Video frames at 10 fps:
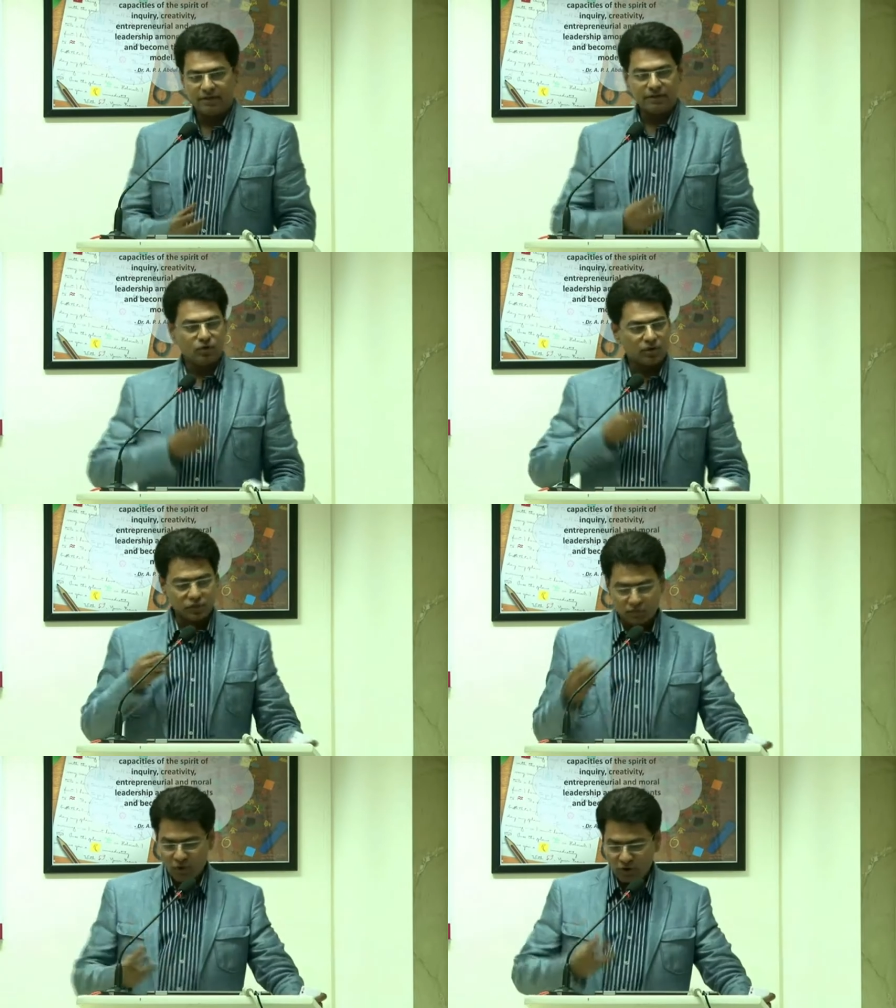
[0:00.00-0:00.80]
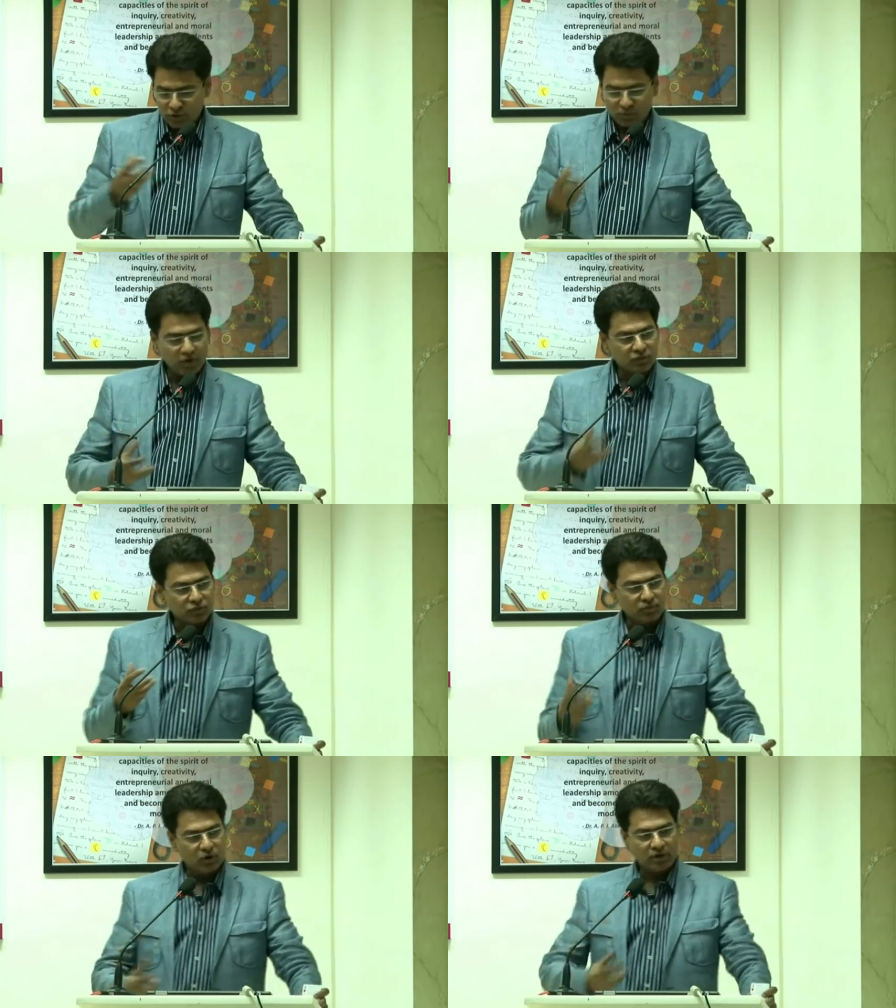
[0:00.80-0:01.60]
you know, small, small,
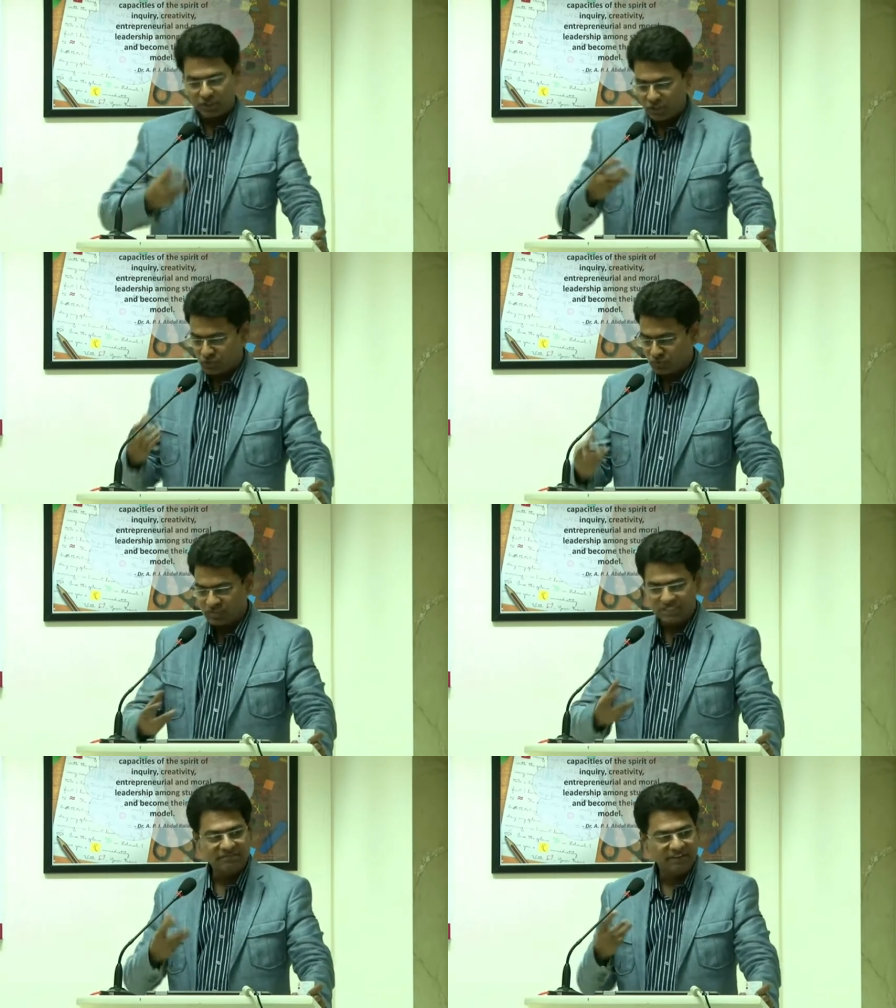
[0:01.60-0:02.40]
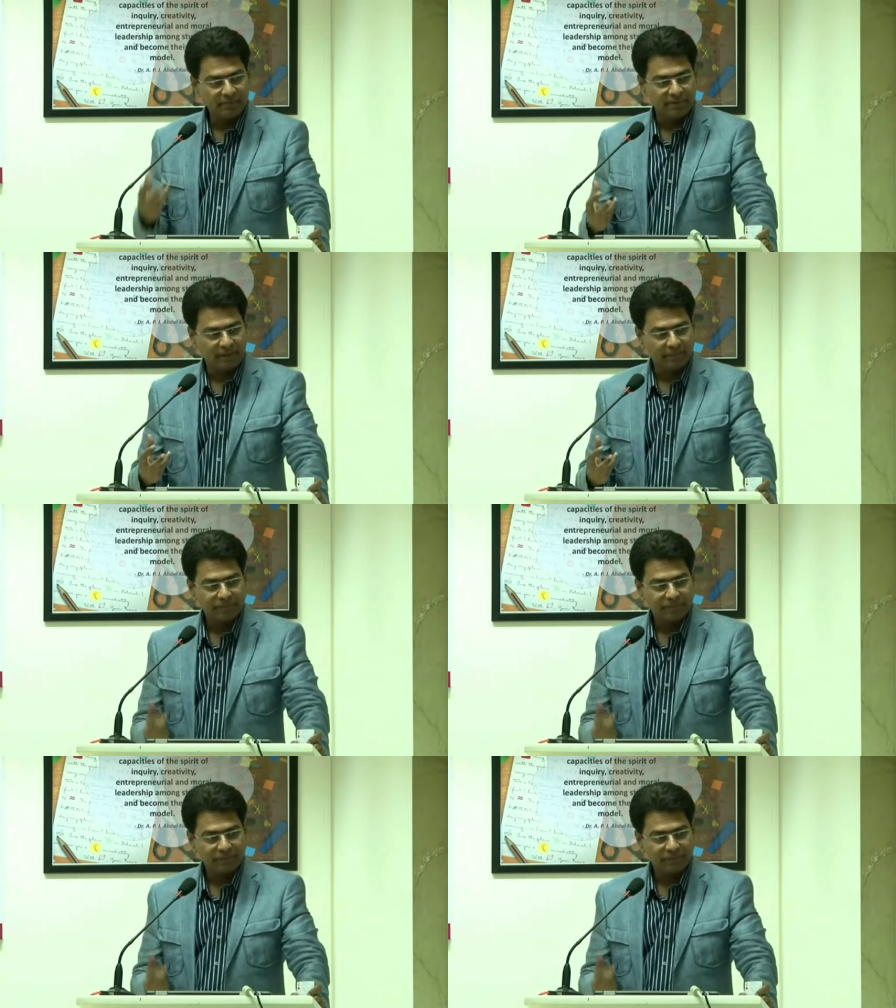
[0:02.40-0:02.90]
small issues developing.